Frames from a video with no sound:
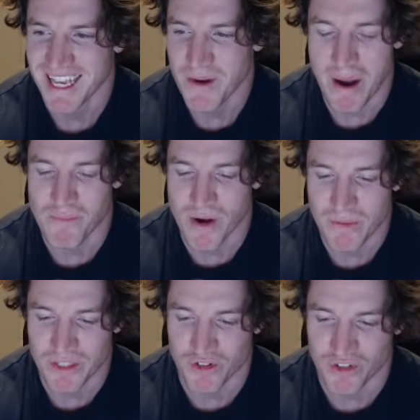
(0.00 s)
Why break
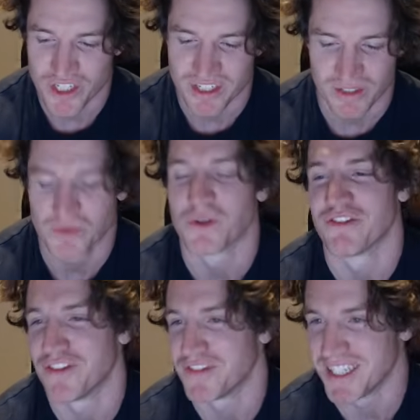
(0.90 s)
with tradition of
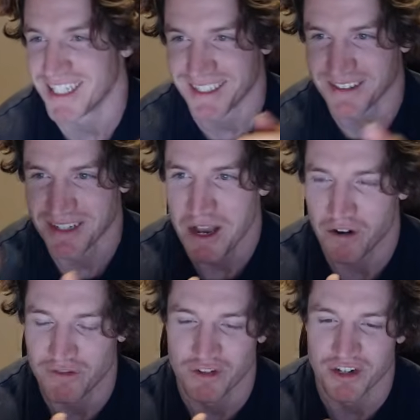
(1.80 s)
250 years
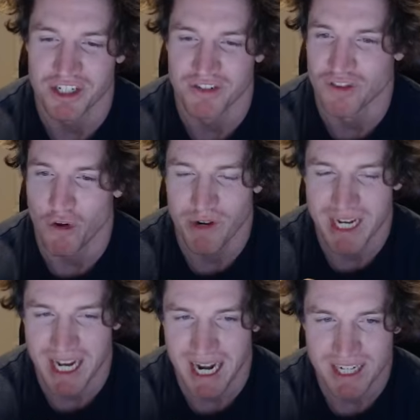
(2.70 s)
of tradition of not
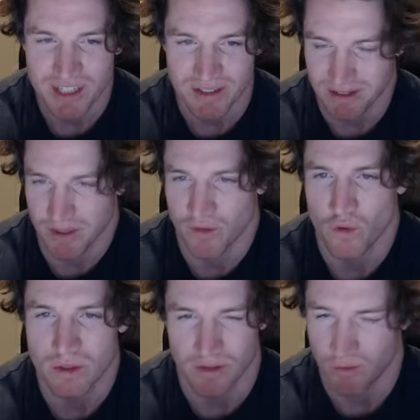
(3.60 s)
rigging elections? I mean, of
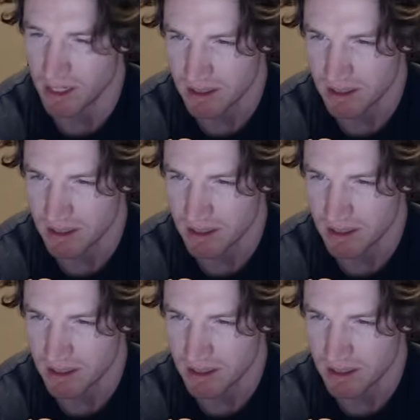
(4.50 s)
course they're rigged.